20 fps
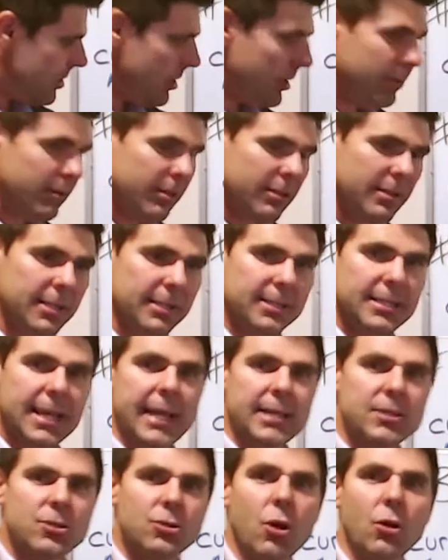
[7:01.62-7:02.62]
so the
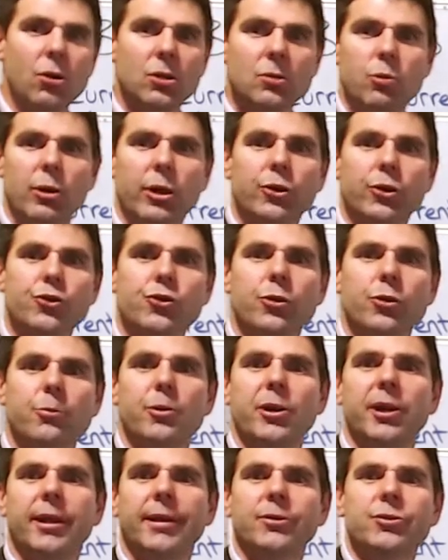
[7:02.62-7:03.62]
tax dollars were
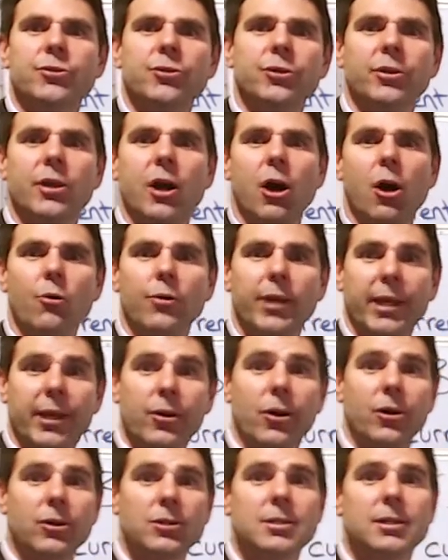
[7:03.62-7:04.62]
contributing to the holding
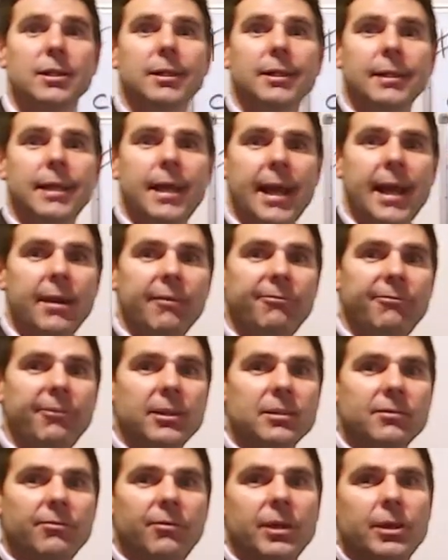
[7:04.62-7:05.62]
cost, and
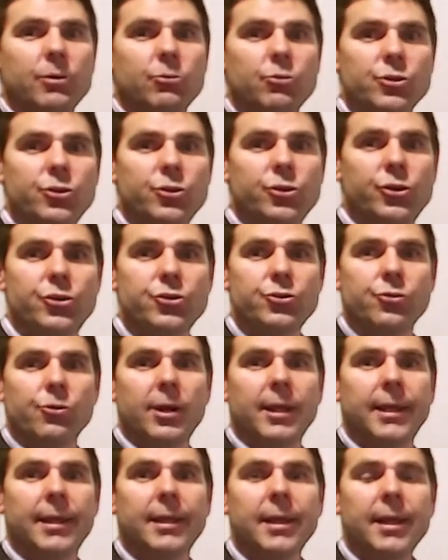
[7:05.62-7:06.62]
effectively it was
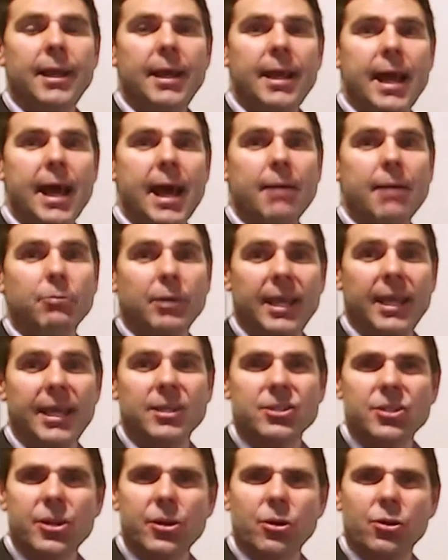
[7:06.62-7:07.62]
neutrally
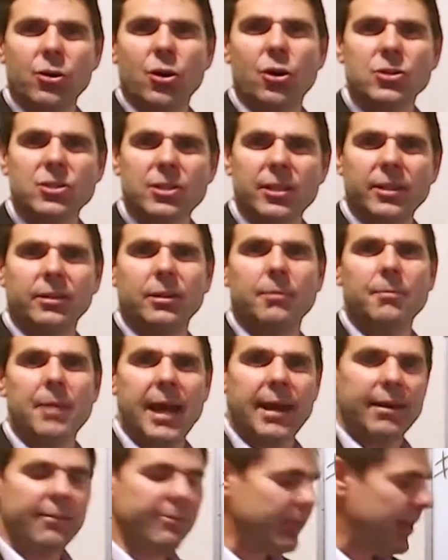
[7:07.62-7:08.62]
geared, so not costing them
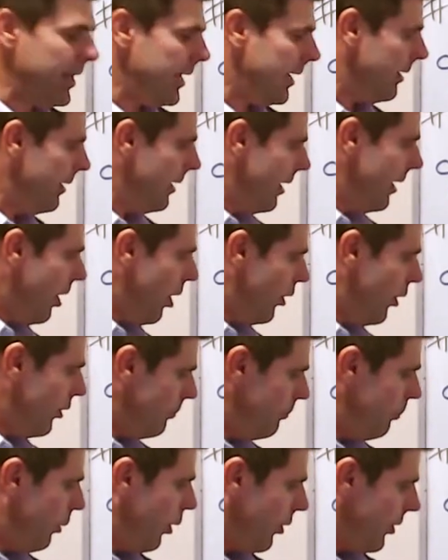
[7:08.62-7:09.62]
out of their
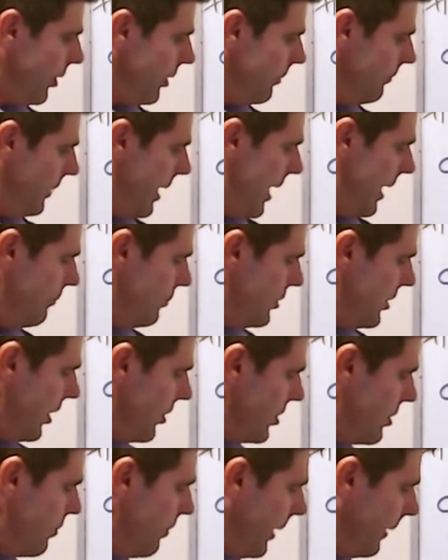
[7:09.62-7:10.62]
own pocket, so
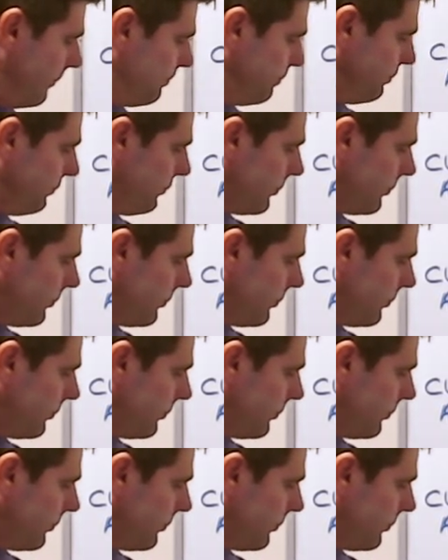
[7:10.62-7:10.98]
to speak.